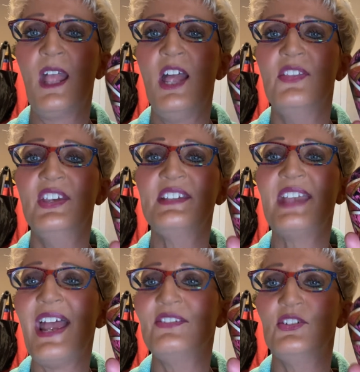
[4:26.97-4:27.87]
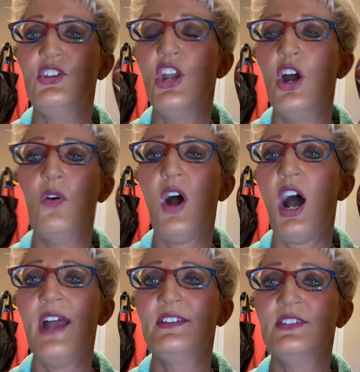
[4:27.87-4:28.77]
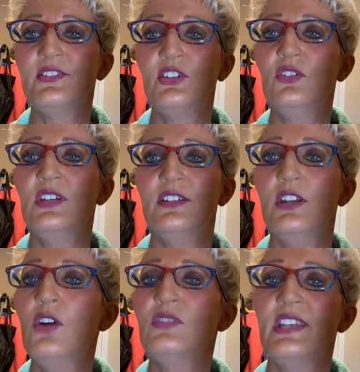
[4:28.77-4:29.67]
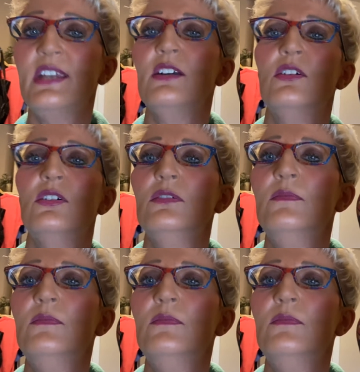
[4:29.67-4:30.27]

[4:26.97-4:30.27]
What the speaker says: This has no hotness to it, no tingle.